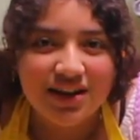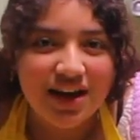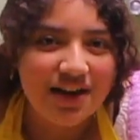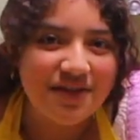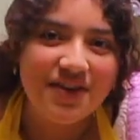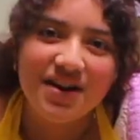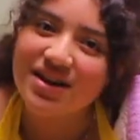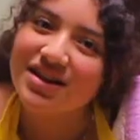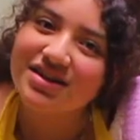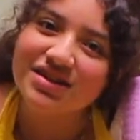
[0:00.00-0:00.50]
I'm
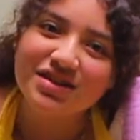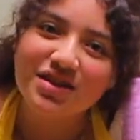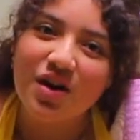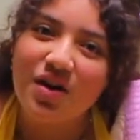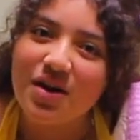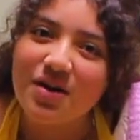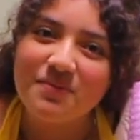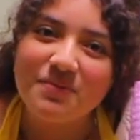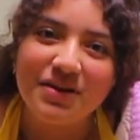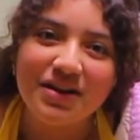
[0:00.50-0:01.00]
kind of just
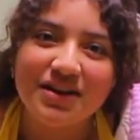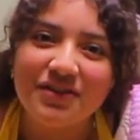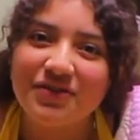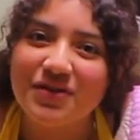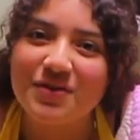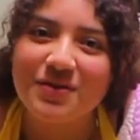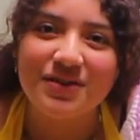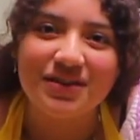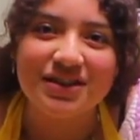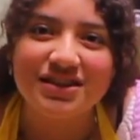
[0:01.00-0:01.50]
going, but if you
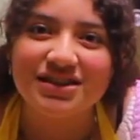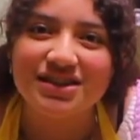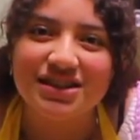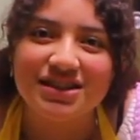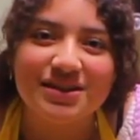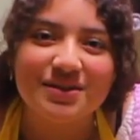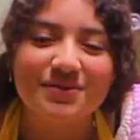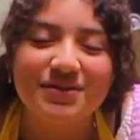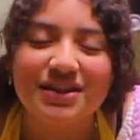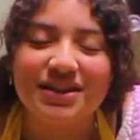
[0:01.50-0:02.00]
want to see
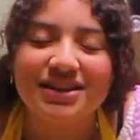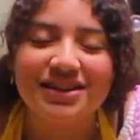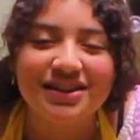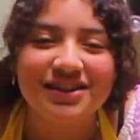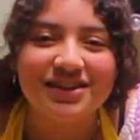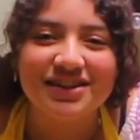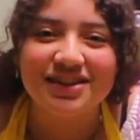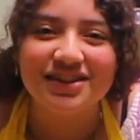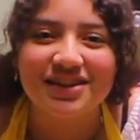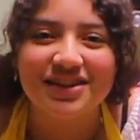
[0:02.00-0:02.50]
something, you
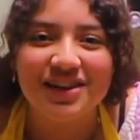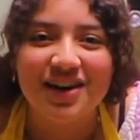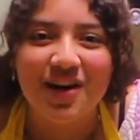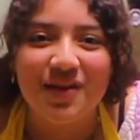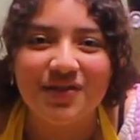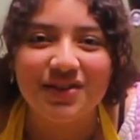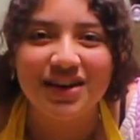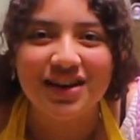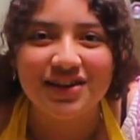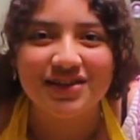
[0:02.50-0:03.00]
can
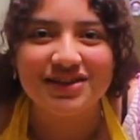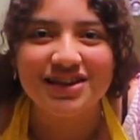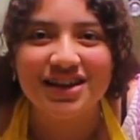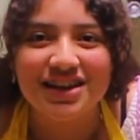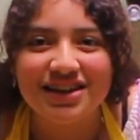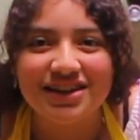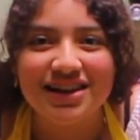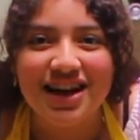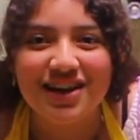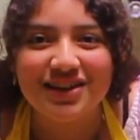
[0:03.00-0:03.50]
comment and
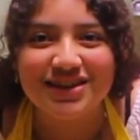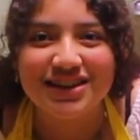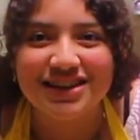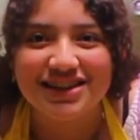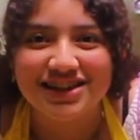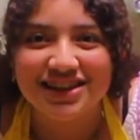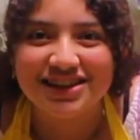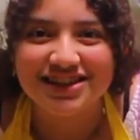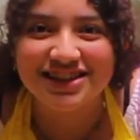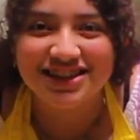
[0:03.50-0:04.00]
I'll take a
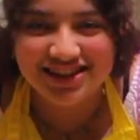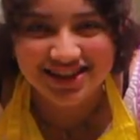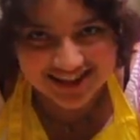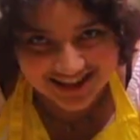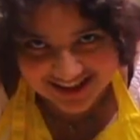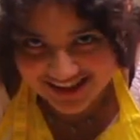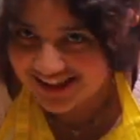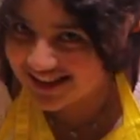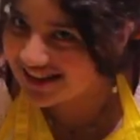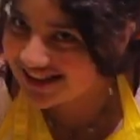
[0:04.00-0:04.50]

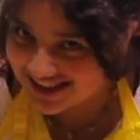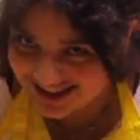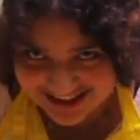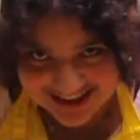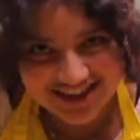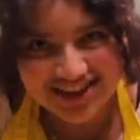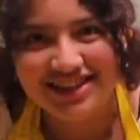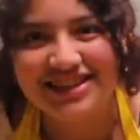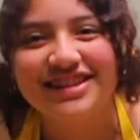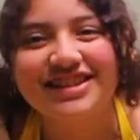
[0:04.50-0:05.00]

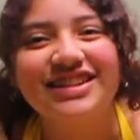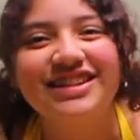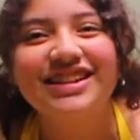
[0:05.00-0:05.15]
suggestion.